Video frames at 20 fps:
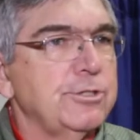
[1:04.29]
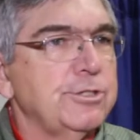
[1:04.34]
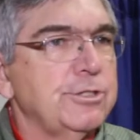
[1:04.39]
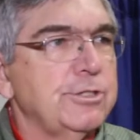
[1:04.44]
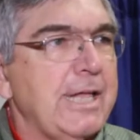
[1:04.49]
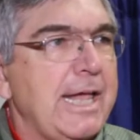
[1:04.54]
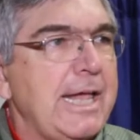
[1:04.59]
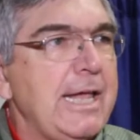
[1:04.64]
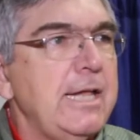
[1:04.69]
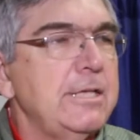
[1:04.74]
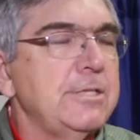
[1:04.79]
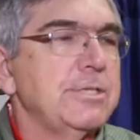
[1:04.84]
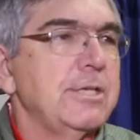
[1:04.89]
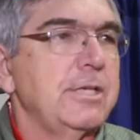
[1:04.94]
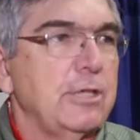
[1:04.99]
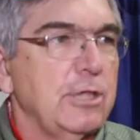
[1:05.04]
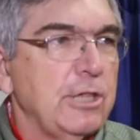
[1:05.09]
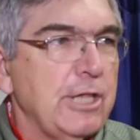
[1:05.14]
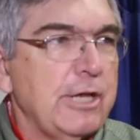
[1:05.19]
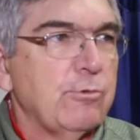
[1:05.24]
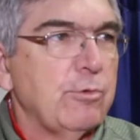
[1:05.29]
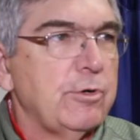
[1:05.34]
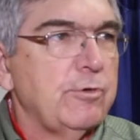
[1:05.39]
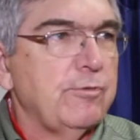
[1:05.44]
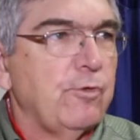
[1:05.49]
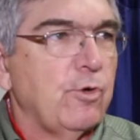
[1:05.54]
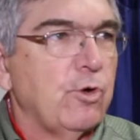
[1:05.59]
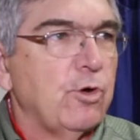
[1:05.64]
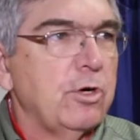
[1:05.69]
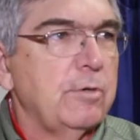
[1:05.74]
stays in liquid
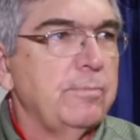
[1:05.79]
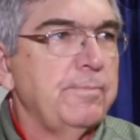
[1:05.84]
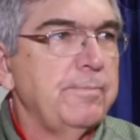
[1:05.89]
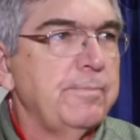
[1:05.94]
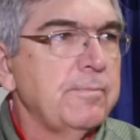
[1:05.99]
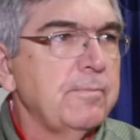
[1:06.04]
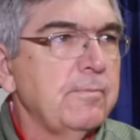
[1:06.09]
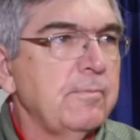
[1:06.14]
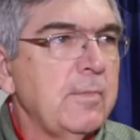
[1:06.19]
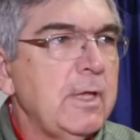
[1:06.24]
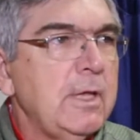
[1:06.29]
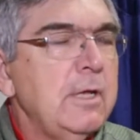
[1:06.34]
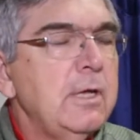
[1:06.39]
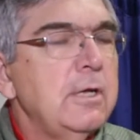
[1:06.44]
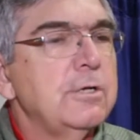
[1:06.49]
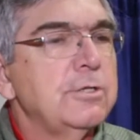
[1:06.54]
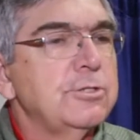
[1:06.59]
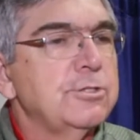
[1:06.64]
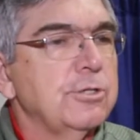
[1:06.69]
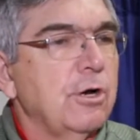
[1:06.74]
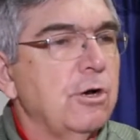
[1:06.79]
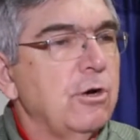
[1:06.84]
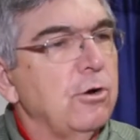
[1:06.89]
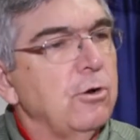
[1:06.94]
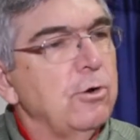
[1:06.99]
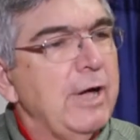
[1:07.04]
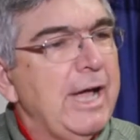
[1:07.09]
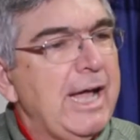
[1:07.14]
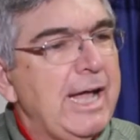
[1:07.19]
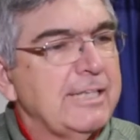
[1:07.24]
form.
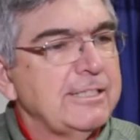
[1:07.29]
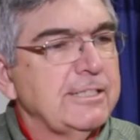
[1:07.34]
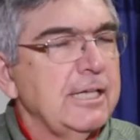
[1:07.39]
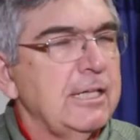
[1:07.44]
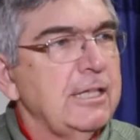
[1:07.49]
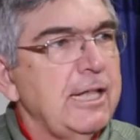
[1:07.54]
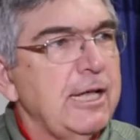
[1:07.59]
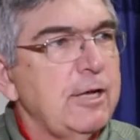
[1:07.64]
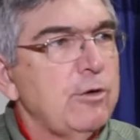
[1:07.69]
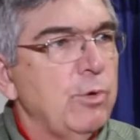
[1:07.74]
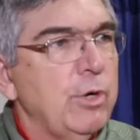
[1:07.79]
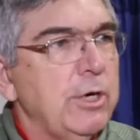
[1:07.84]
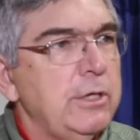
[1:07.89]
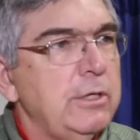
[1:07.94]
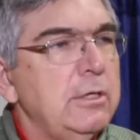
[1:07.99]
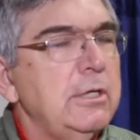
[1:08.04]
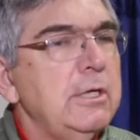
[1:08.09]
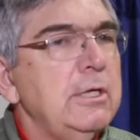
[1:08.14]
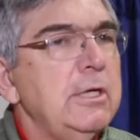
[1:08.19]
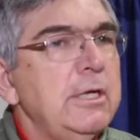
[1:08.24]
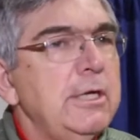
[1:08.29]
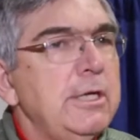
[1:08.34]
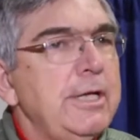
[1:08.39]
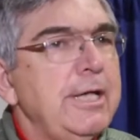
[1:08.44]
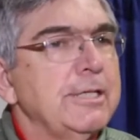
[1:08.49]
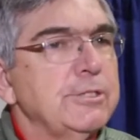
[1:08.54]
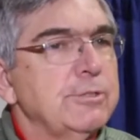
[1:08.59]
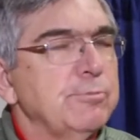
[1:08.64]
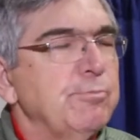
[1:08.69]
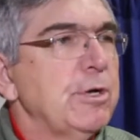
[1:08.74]
So as a liquid,
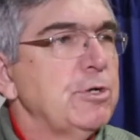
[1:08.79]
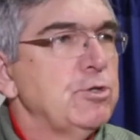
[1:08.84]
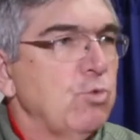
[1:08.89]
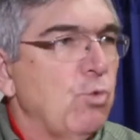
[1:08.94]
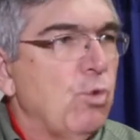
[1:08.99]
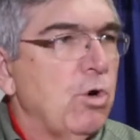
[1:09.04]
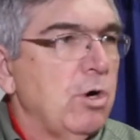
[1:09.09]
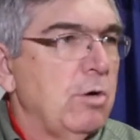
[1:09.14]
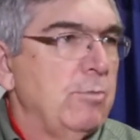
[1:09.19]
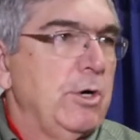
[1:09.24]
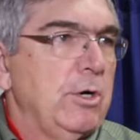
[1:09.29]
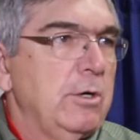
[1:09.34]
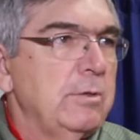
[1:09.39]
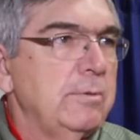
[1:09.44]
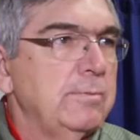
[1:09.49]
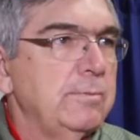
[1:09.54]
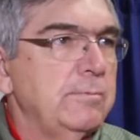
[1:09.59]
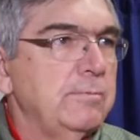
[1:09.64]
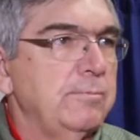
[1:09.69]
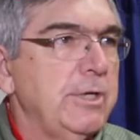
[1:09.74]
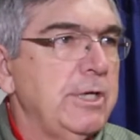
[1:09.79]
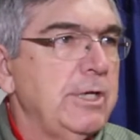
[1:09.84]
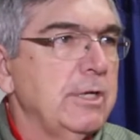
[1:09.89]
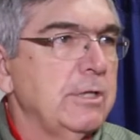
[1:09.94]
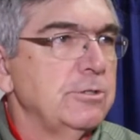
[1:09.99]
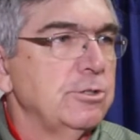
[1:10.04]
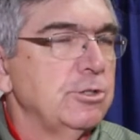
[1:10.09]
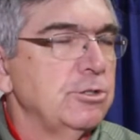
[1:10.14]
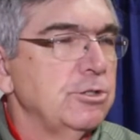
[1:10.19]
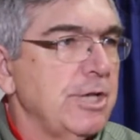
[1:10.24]
it's much warmer
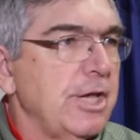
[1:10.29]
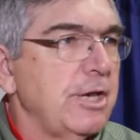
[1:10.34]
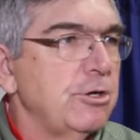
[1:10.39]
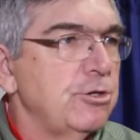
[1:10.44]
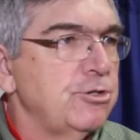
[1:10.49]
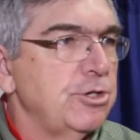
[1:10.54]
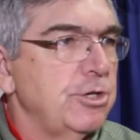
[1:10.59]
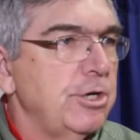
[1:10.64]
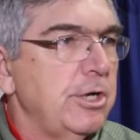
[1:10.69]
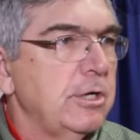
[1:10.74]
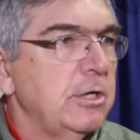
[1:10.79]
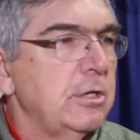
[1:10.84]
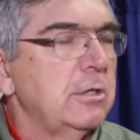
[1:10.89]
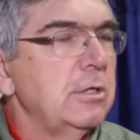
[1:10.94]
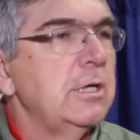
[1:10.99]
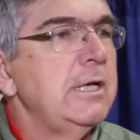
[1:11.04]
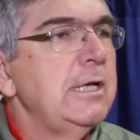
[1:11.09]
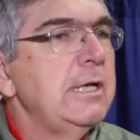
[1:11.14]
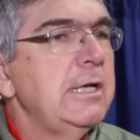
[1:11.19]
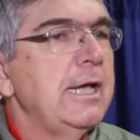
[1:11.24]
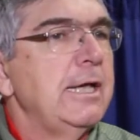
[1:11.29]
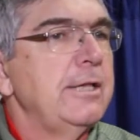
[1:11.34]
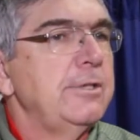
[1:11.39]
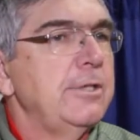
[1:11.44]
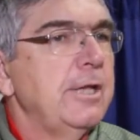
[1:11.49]
because there's energy in it. It